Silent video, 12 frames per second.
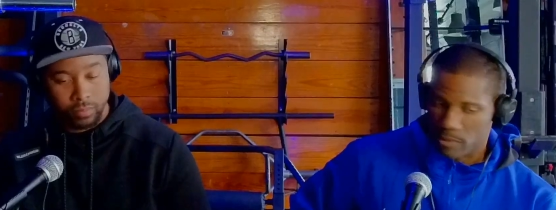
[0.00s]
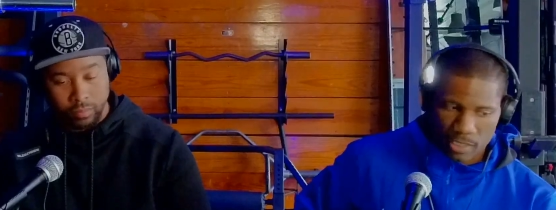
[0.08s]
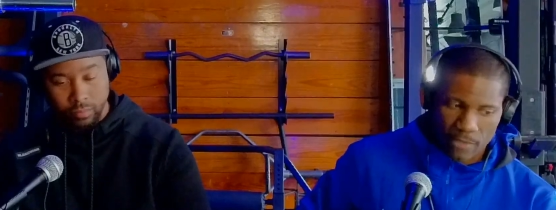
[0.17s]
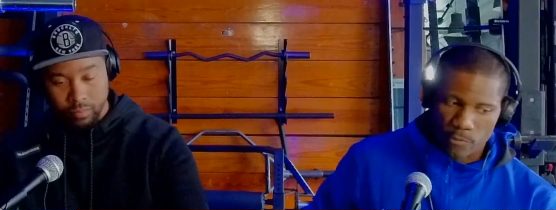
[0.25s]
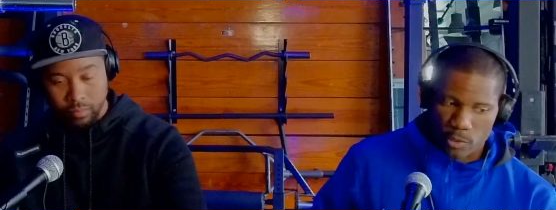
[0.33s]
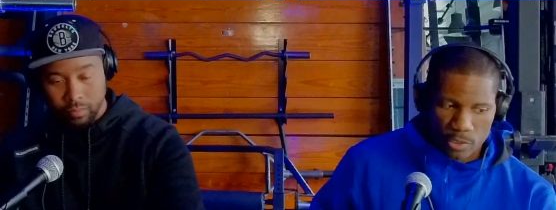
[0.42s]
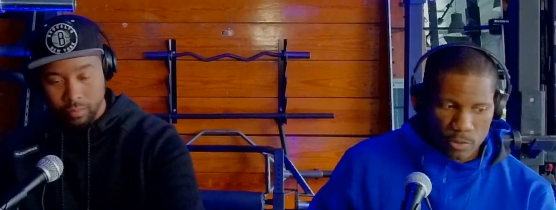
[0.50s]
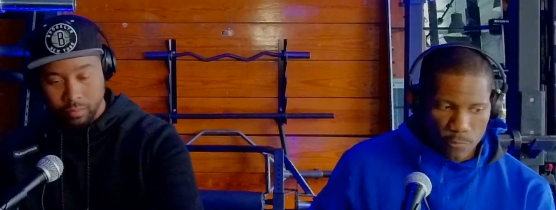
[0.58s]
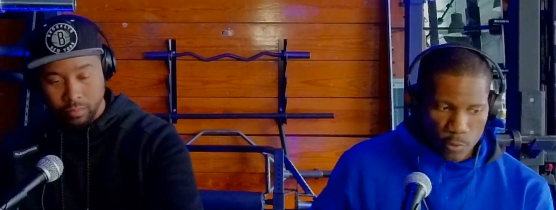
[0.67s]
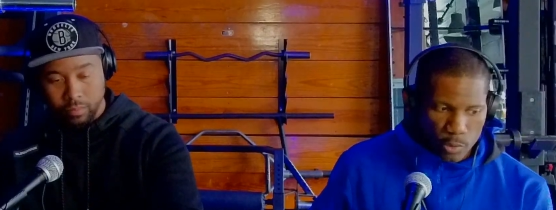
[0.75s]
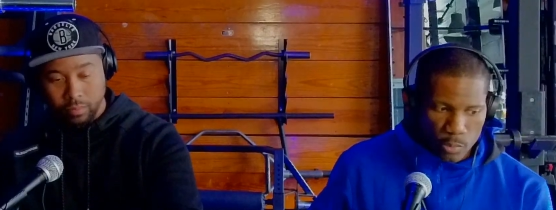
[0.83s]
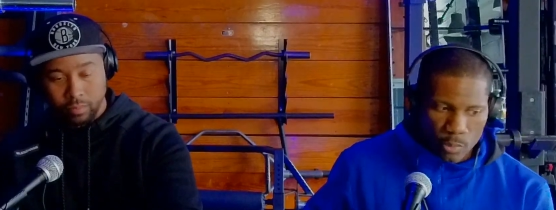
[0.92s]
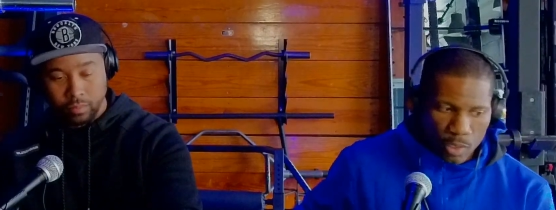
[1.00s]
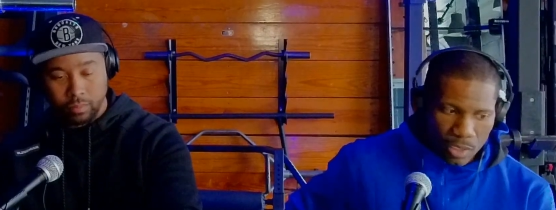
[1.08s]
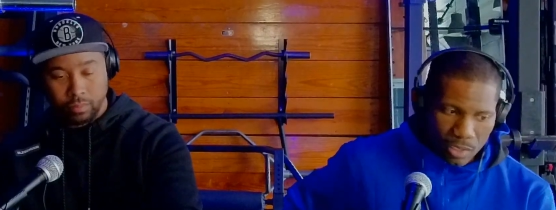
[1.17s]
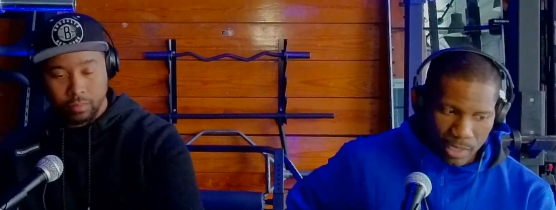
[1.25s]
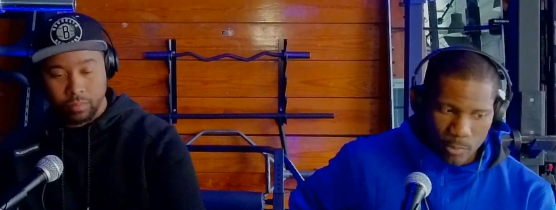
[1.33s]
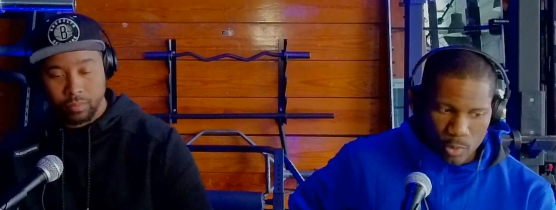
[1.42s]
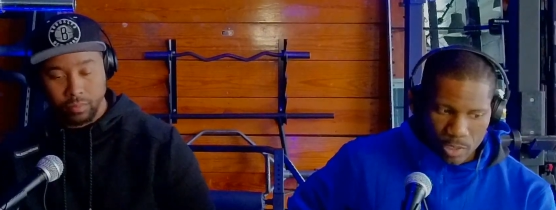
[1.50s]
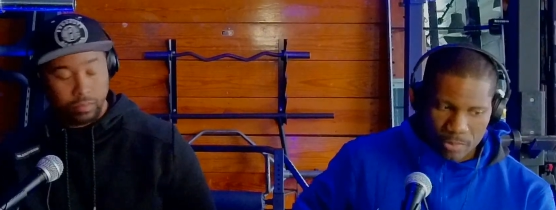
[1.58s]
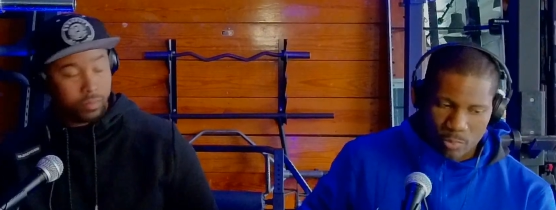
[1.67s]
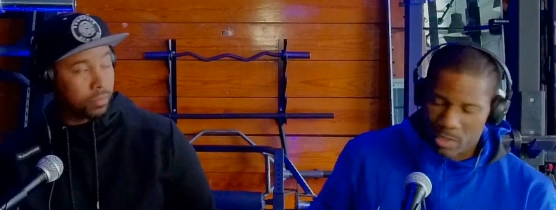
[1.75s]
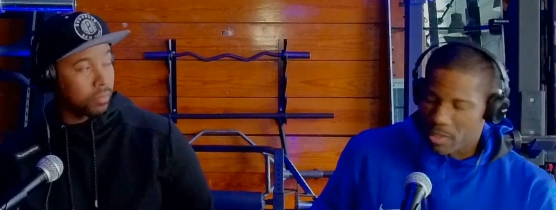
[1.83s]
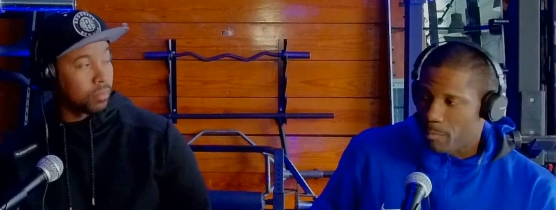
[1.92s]
Speaker 1: Say, for instance, for you, like what are the,
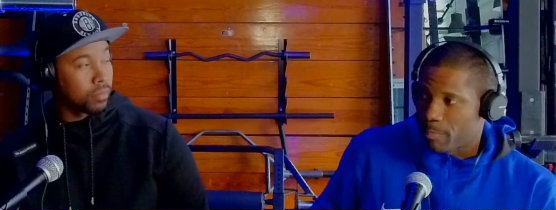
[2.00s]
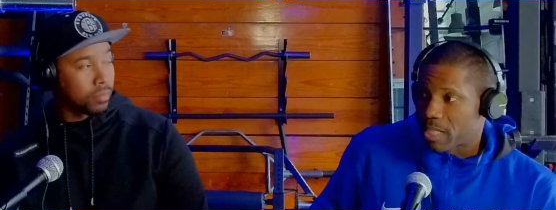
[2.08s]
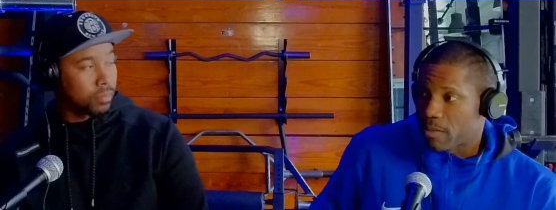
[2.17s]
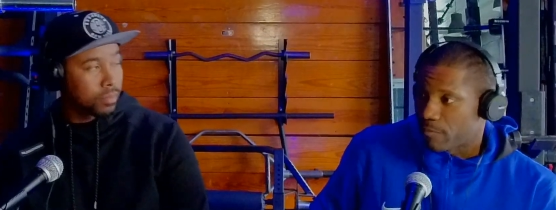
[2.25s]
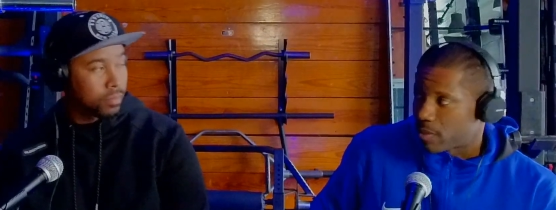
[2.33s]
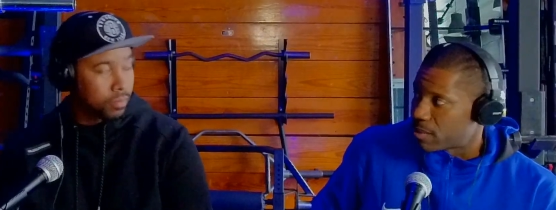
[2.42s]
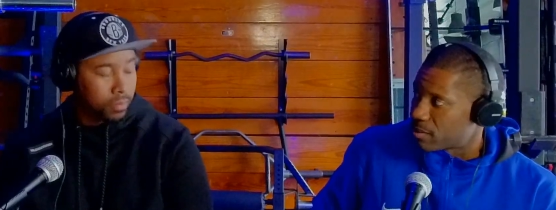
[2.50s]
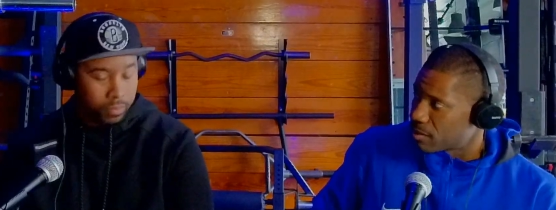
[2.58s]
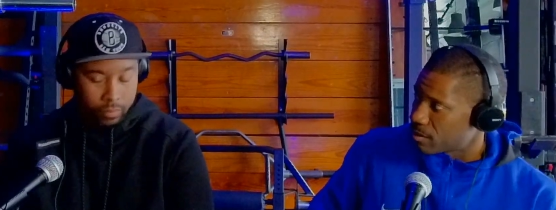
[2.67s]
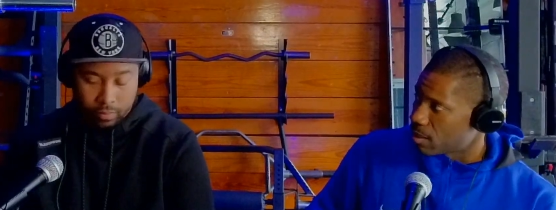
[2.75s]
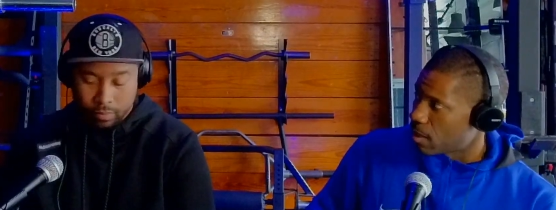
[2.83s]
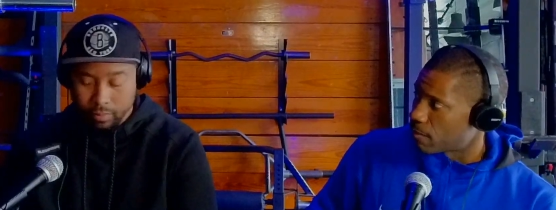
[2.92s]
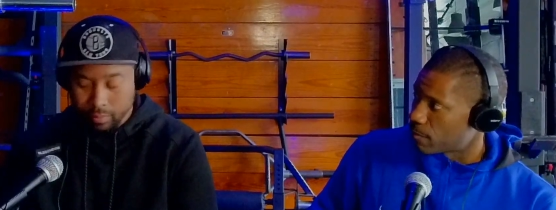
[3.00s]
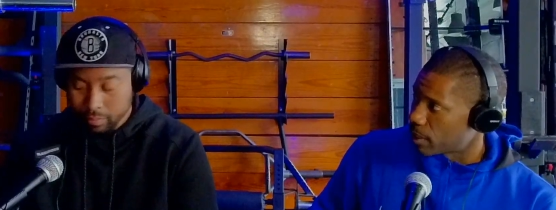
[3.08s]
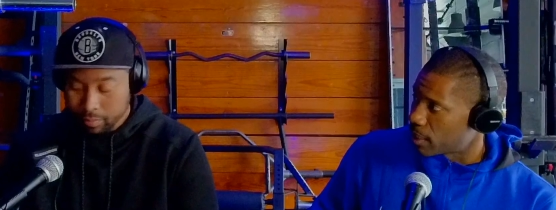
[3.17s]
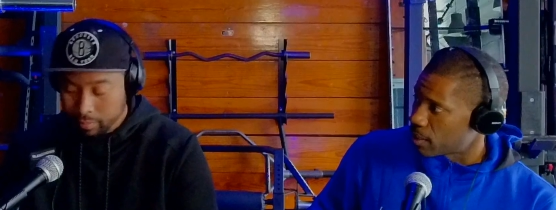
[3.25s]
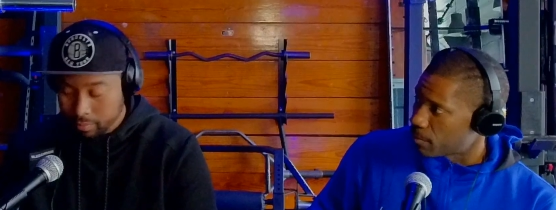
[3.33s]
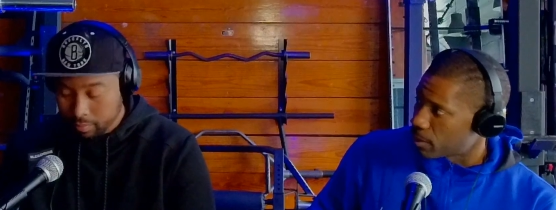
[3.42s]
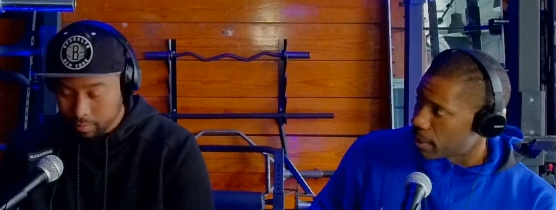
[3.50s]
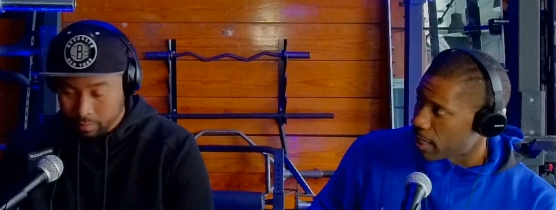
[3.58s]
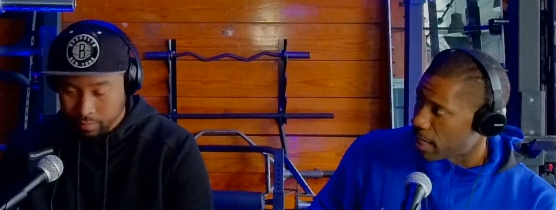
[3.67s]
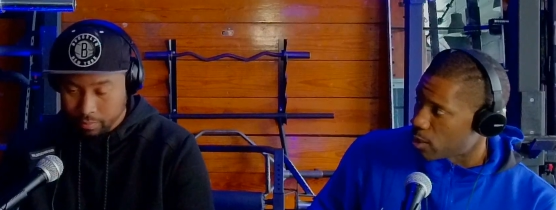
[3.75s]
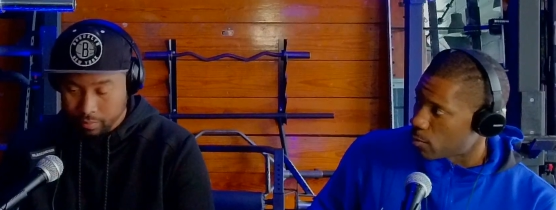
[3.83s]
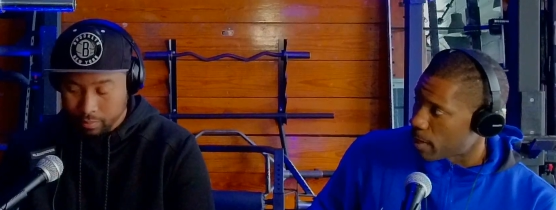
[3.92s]
what are the benefits of a kid playing A
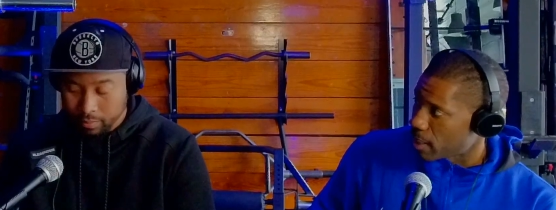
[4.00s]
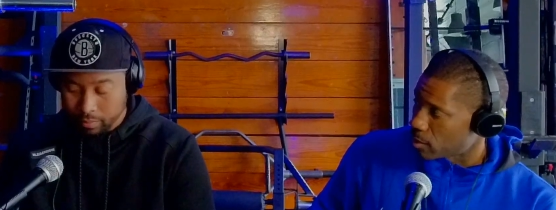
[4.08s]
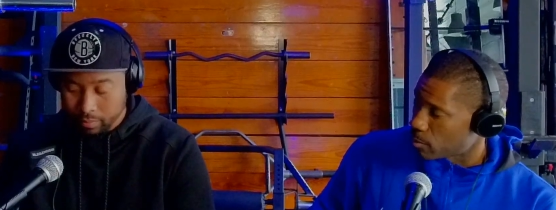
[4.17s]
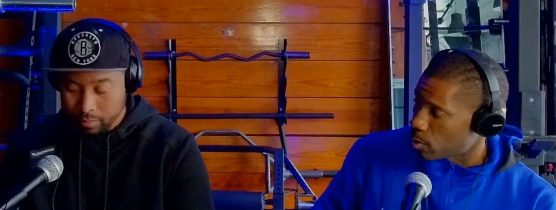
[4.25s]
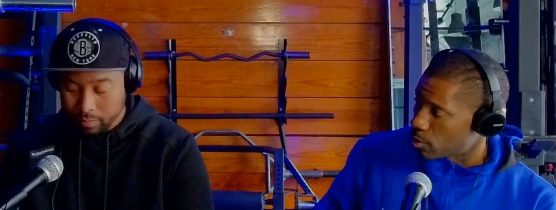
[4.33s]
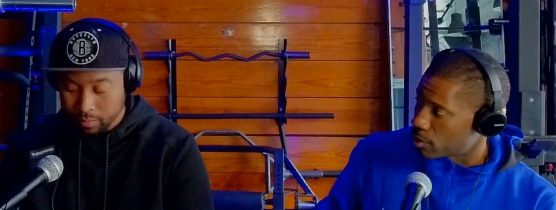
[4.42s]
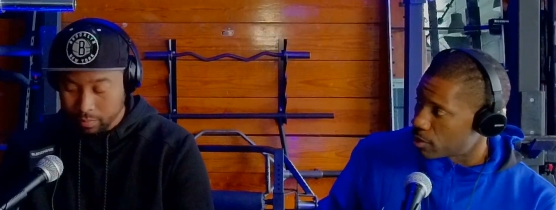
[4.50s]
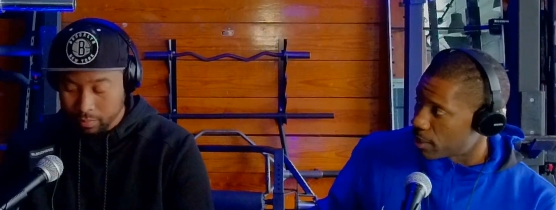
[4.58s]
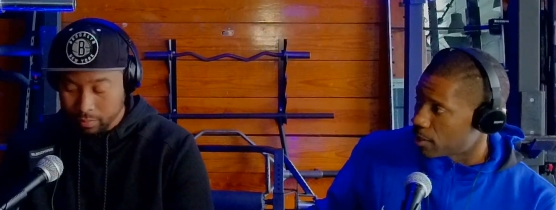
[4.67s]
A U basketball in,